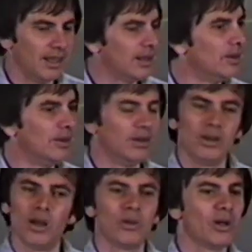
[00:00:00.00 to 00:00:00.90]

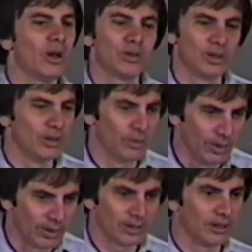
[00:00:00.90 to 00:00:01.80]
no coach in the
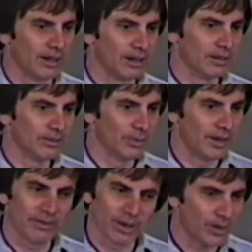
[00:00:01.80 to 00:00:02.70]
world today would
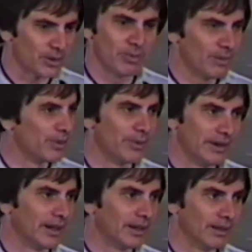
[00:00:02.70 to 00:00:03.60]
ever coach people to run
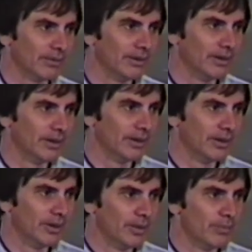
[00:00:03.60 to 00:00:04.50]
like him,
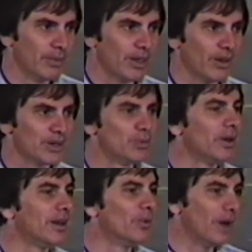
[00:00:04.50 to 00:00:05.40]
because
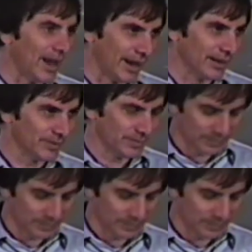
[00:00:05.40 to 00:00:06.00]
when he ran,